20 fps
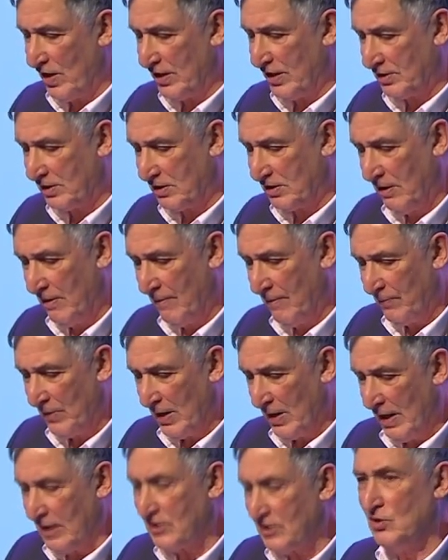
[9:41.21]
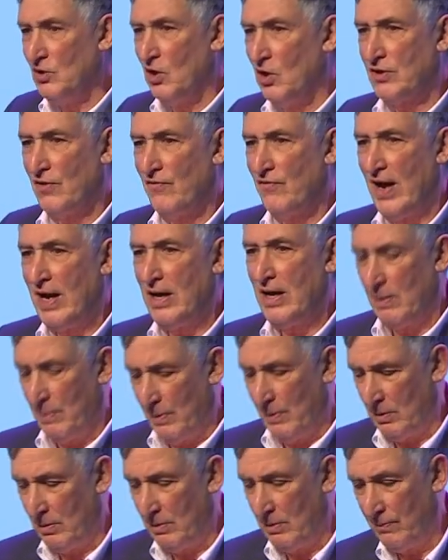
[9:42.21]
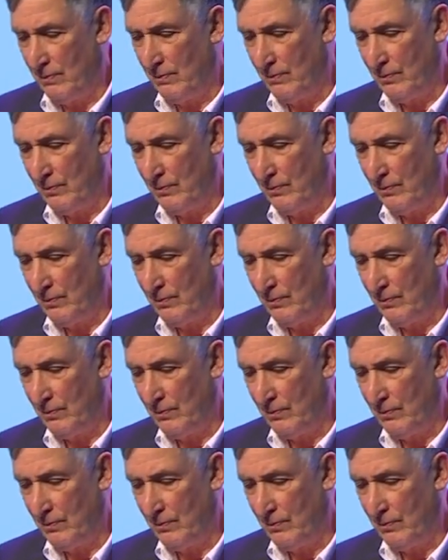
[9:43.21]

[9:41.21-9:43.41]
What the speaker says: risk is not available,